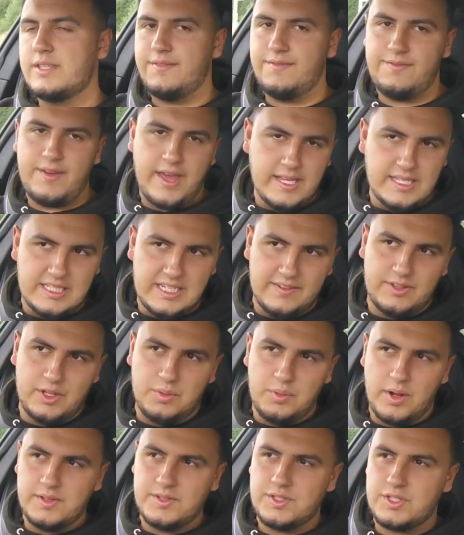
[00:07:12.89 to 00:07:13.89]
the
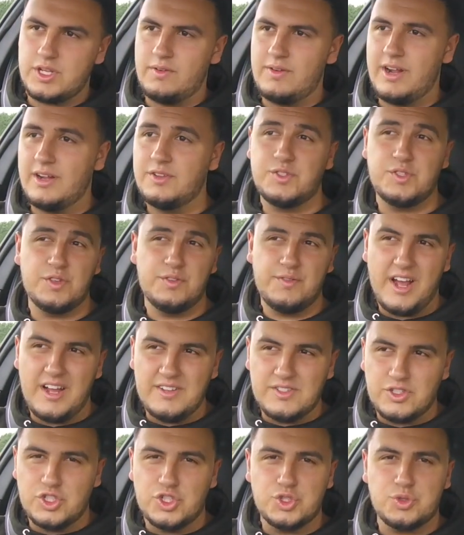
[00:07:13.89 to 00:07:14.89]
facelifted one, so around
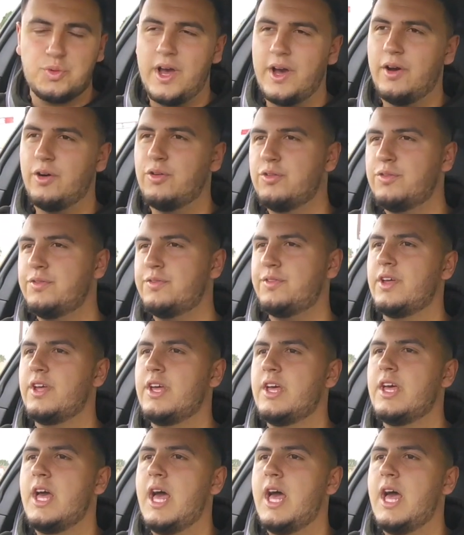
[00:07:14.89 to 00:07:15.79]
2012.